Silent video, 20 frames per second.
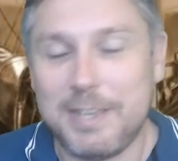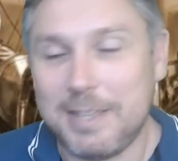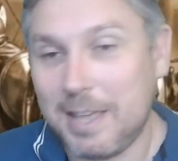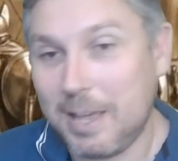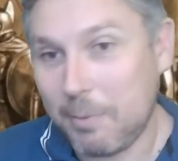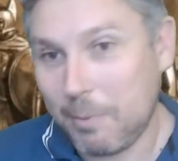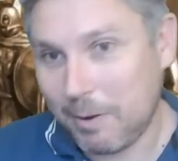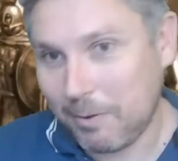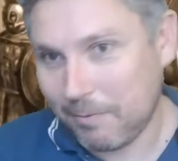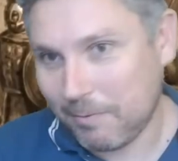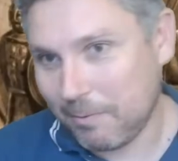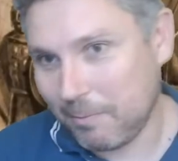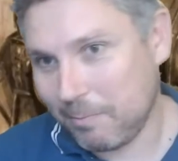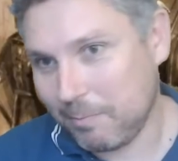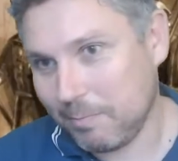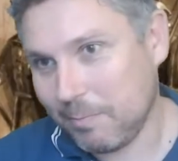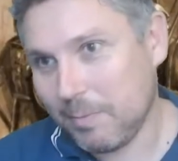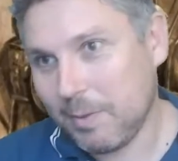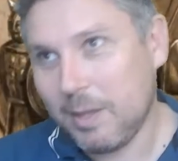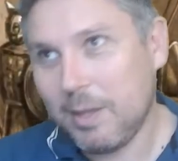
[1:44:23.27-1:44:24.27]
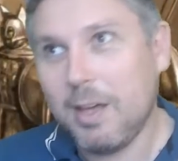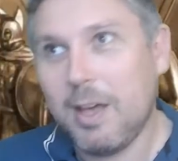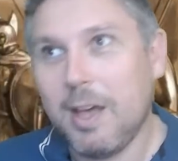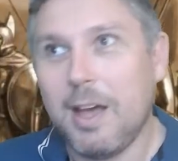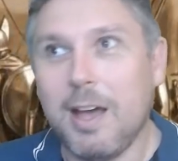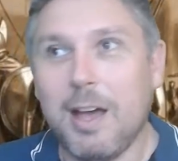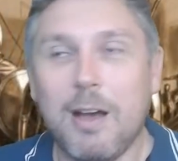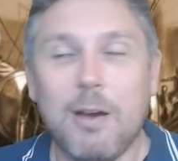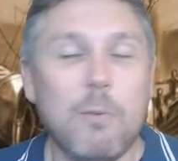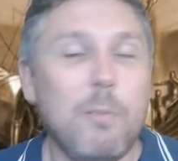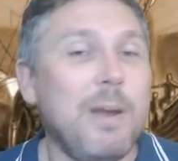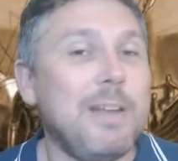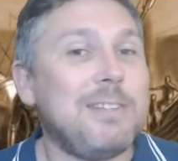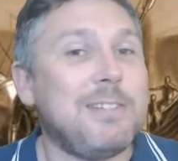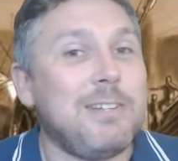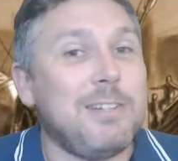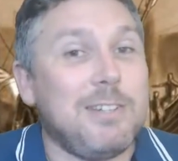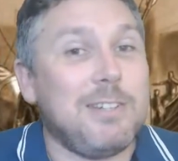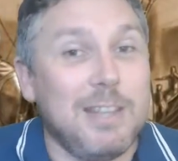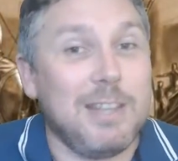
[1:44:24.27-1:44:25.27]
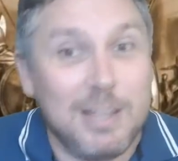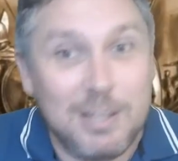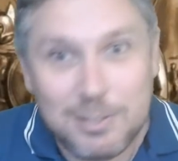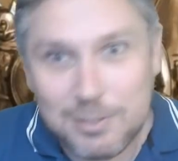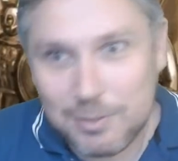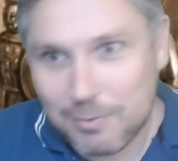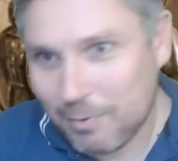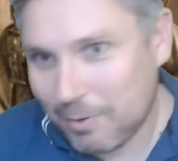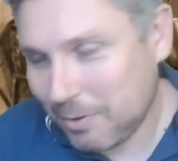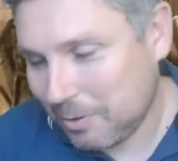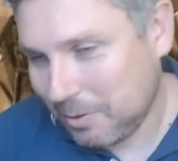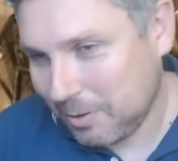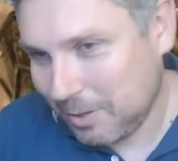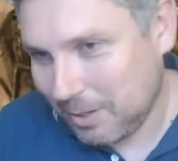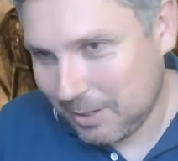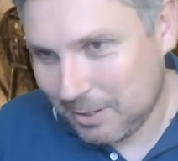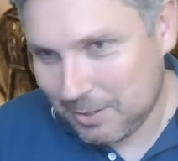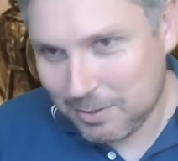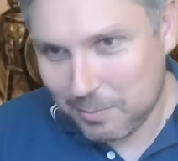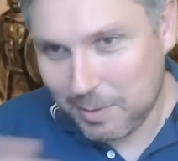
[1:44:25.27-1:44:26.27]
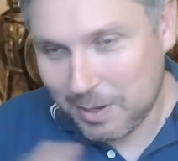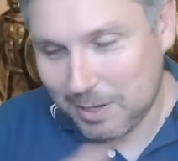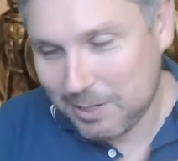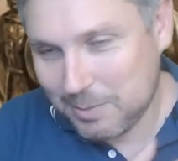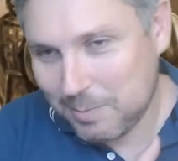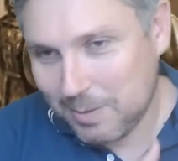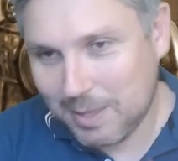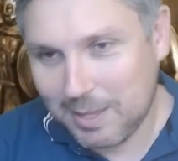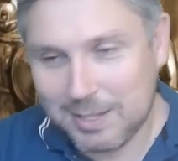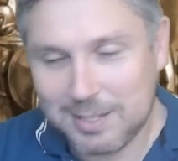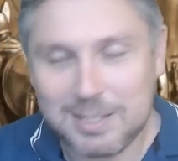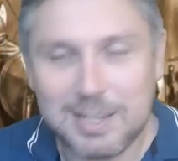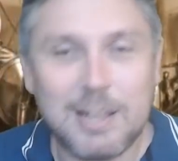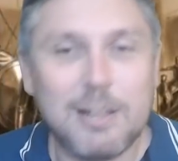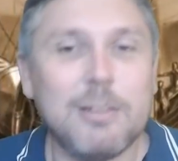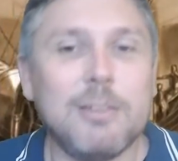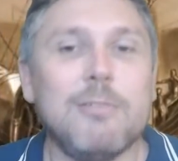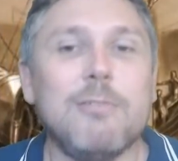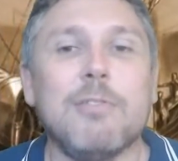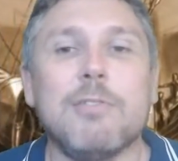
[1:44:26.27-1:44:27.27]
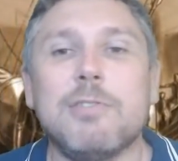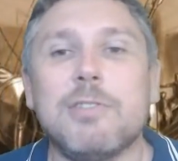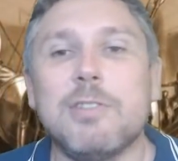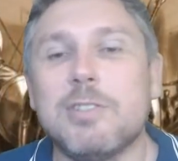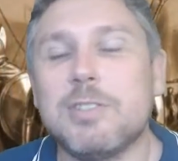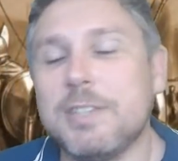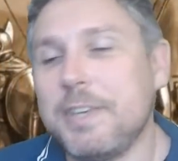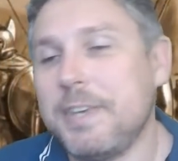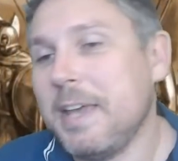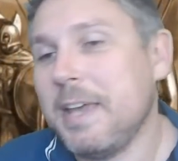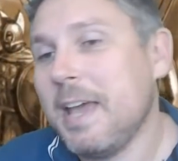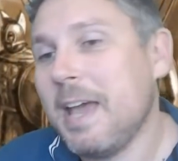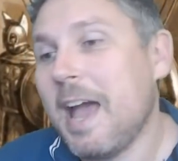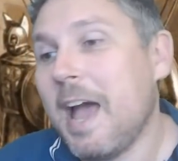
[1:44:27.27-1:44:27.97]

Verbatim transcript: They went from uh, west to east rather than east to west, but they sailed across the sea.